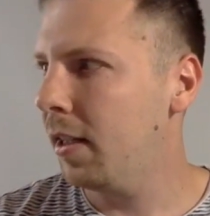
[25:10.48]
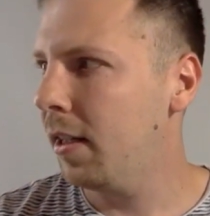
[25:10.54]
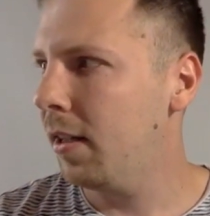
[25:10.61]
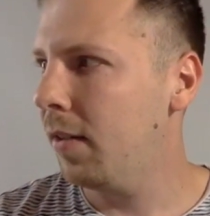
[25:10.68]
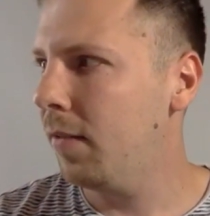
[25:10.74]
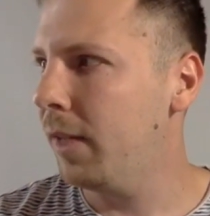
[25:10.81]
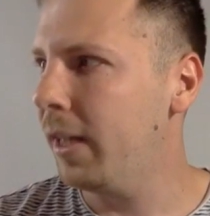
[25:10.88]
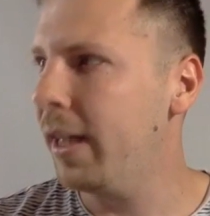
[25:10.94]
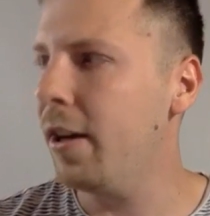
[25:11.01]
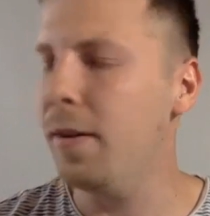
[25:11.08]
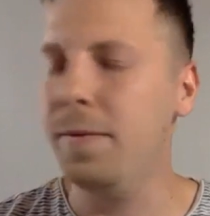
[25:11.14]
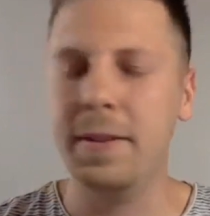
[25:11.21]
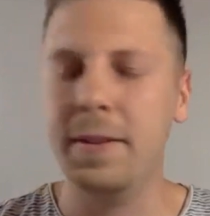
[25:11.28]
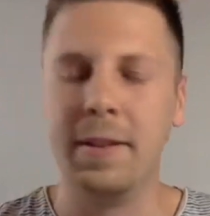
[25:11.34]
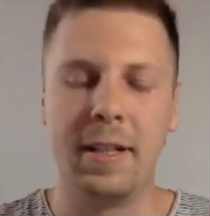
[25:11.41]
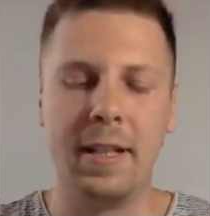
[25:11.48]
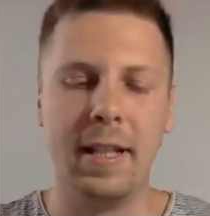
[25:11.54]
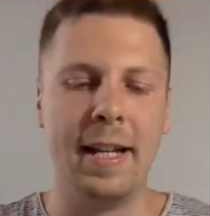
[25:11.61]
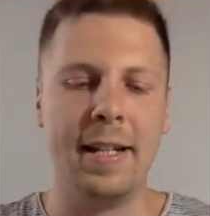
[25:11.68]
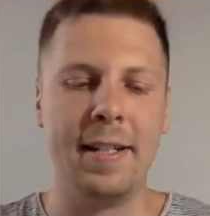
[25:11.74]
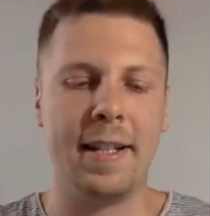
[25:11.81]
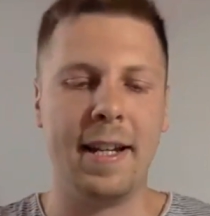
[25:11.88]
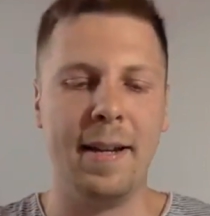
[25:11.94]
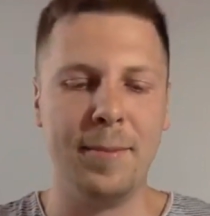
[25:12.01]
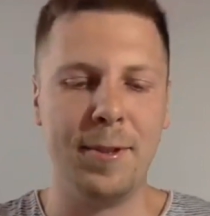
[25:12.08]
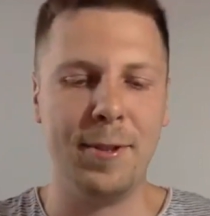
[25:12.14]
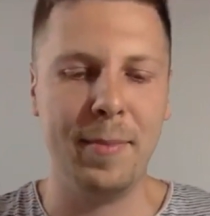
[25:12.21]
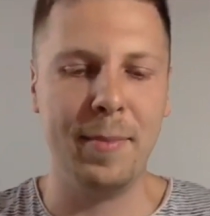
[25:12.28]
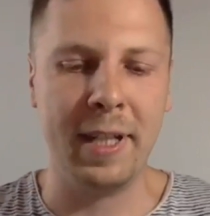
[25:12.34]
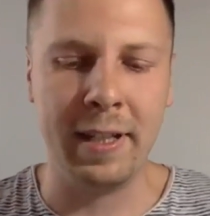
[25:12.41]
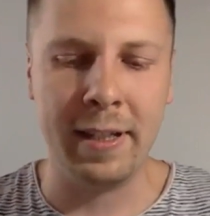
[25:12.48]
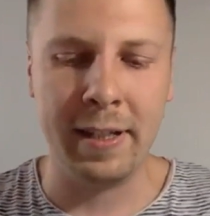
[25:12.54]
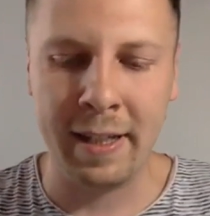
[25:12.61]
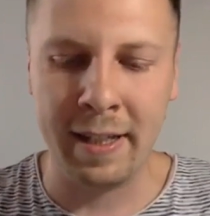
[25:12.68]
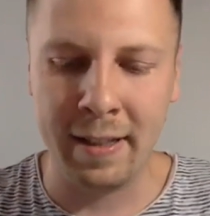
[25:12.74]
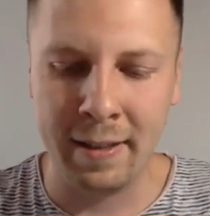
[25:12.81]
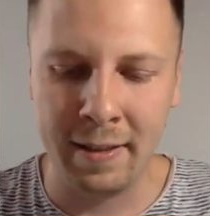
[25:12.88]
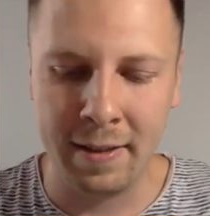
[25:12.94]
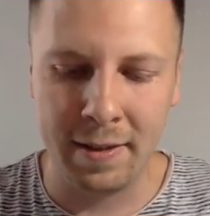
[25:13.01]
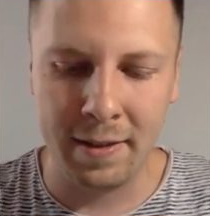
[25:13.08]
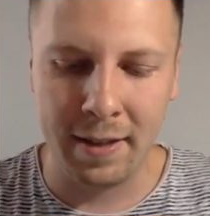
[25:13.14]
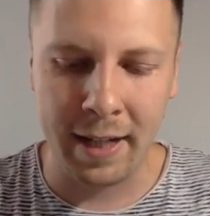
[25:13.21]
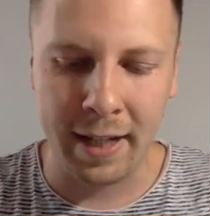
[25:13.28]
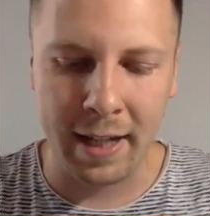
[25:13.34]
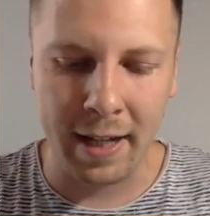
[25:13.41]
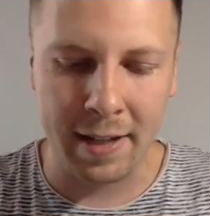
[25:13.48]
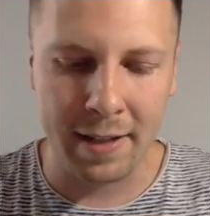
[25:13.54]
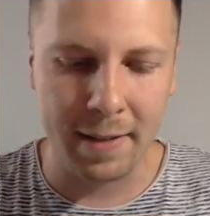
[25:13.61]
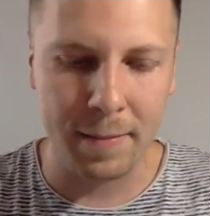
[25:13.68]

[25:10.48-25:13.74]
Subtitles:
very often clients come to me and I ask them,